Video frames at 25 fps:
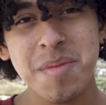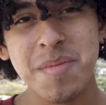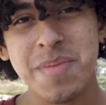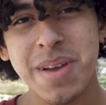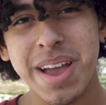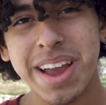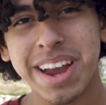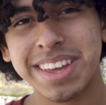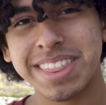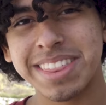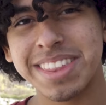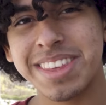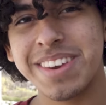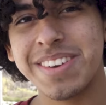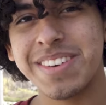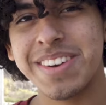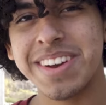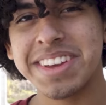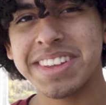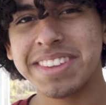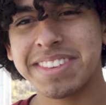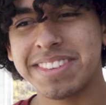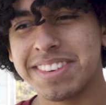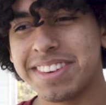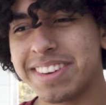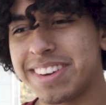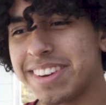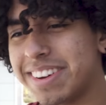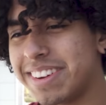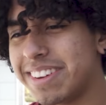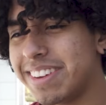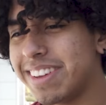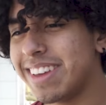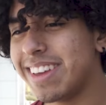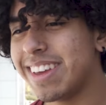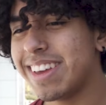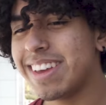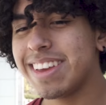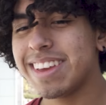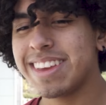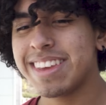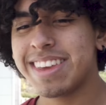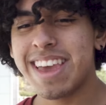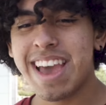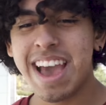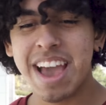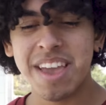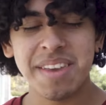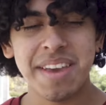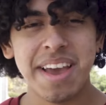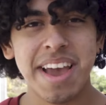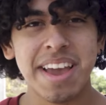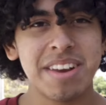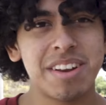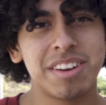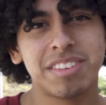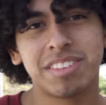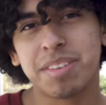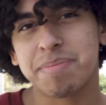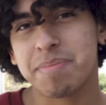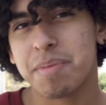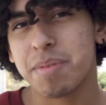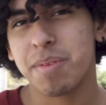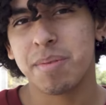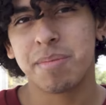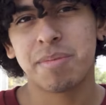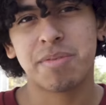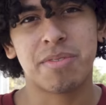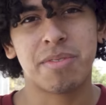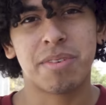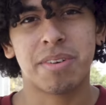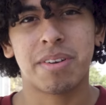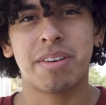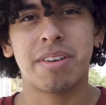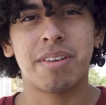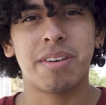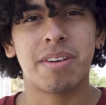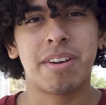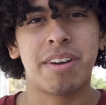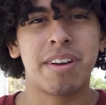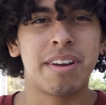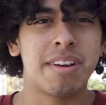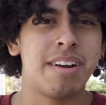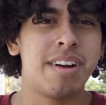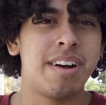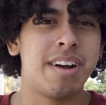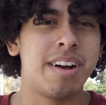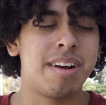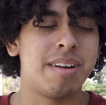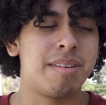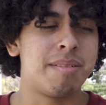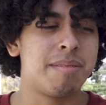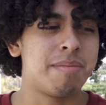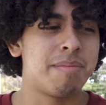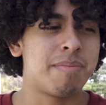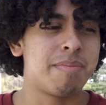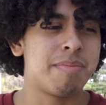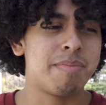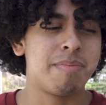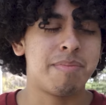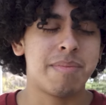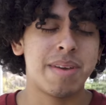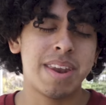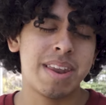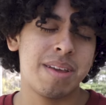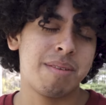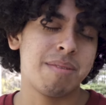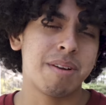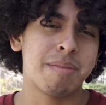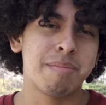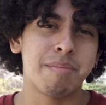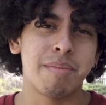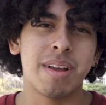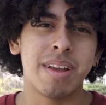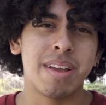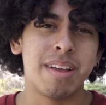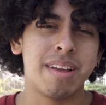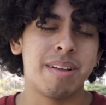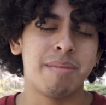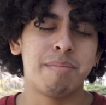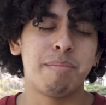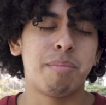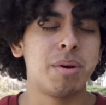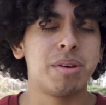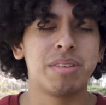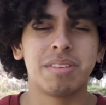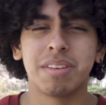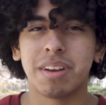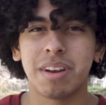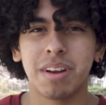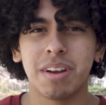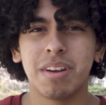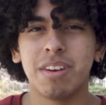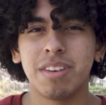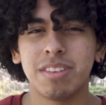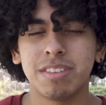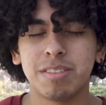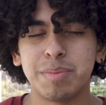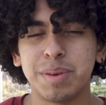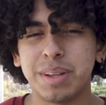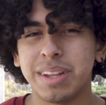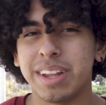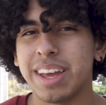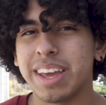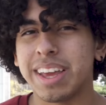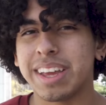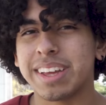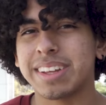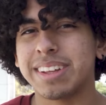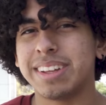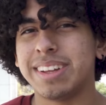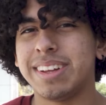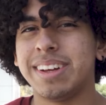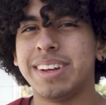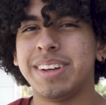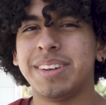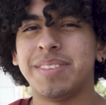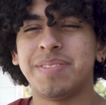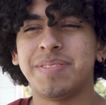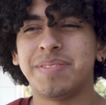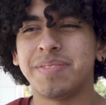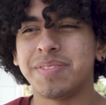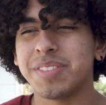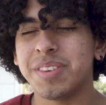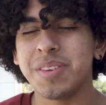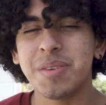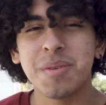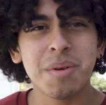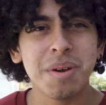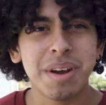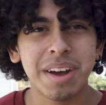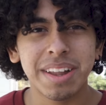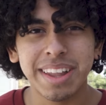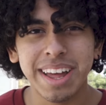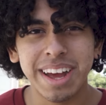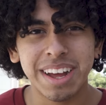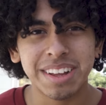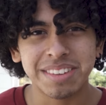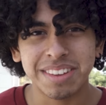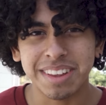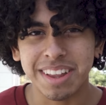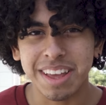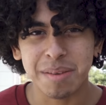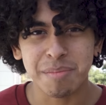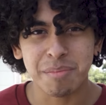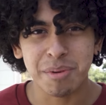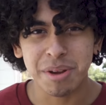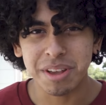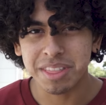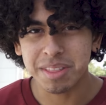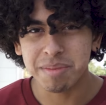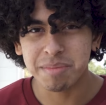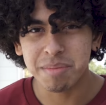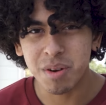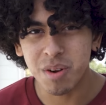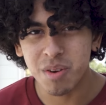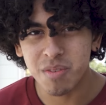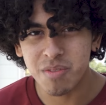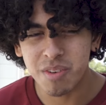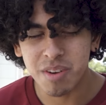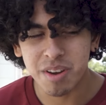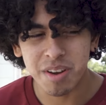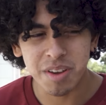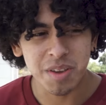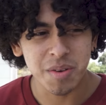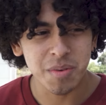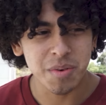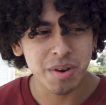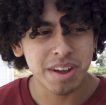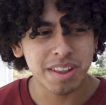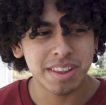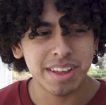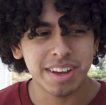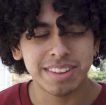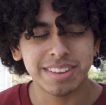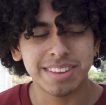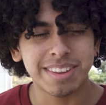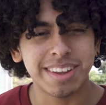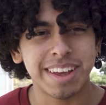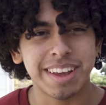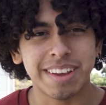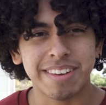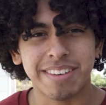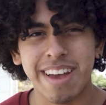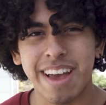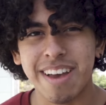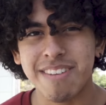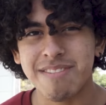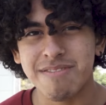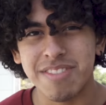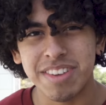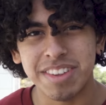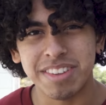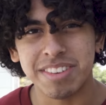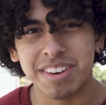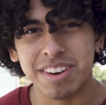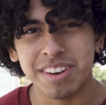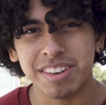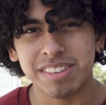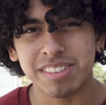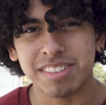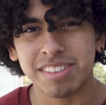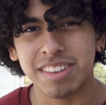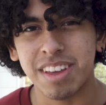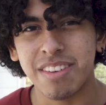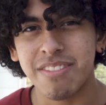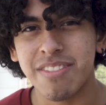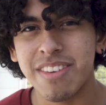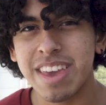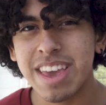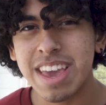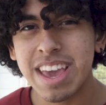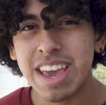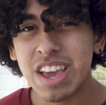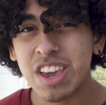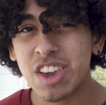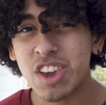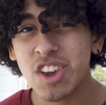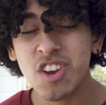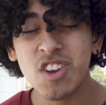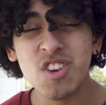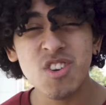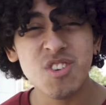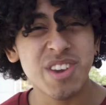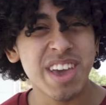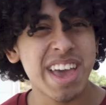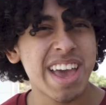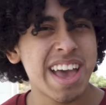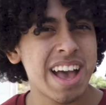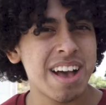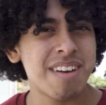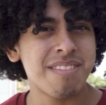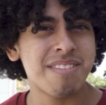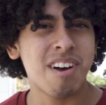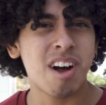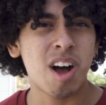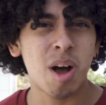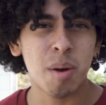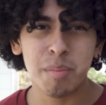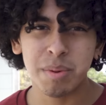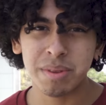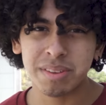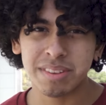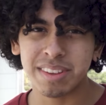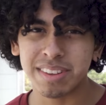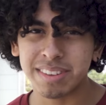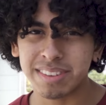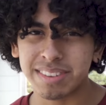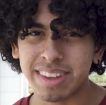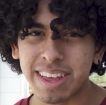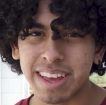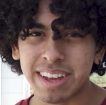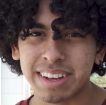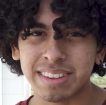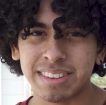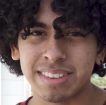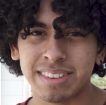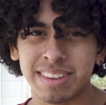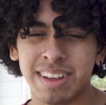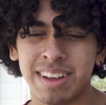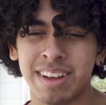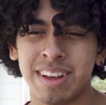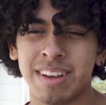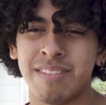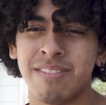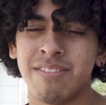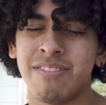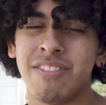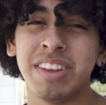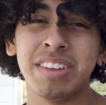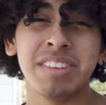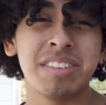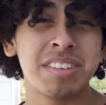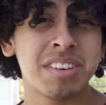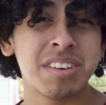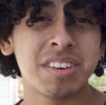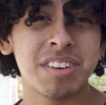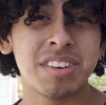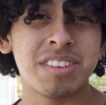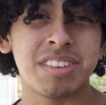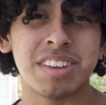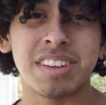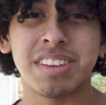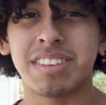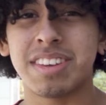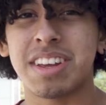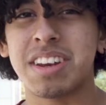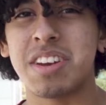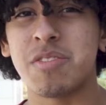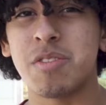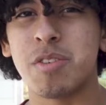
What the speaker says: back in the US, you know, yeah, you had your separate rooms for men and boys and girls, but like you were allowed to like bring them over, you were allowed to like have visitors and stuff. Here you can have opposite sex visitors inside your